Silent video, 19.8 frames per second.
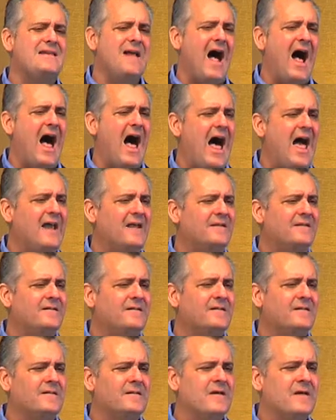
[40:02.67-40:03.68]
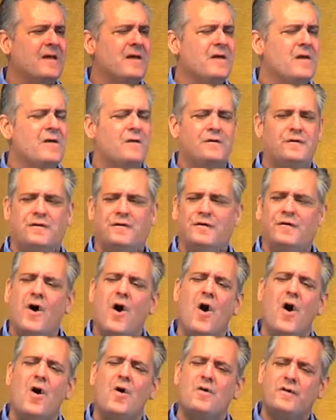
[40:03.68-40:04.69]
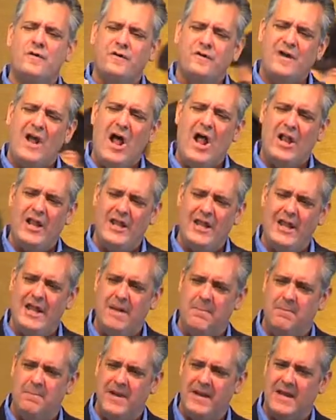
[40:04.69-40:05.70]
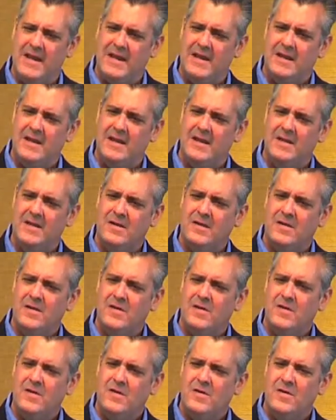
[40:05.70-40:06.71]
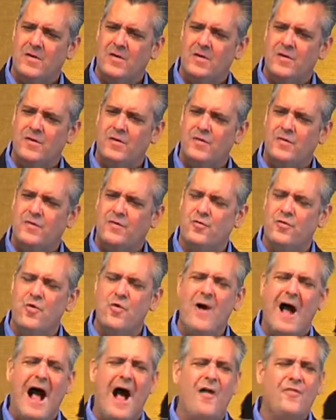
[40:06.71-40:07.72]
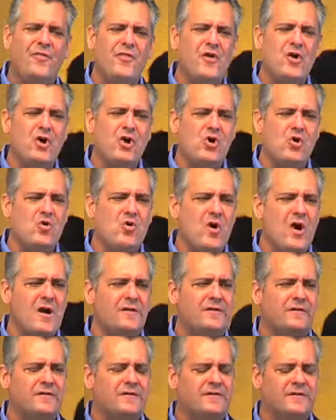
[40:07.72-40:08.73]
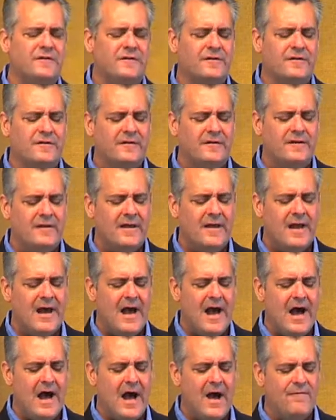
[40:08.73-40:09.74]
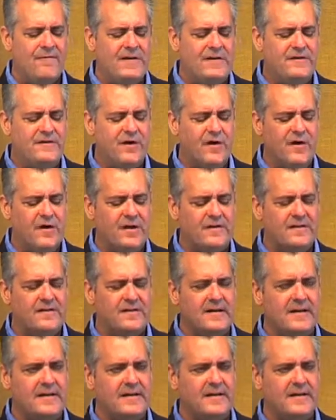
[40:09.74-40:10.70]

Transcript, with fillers: dies, so shall he be throughout the course of eternity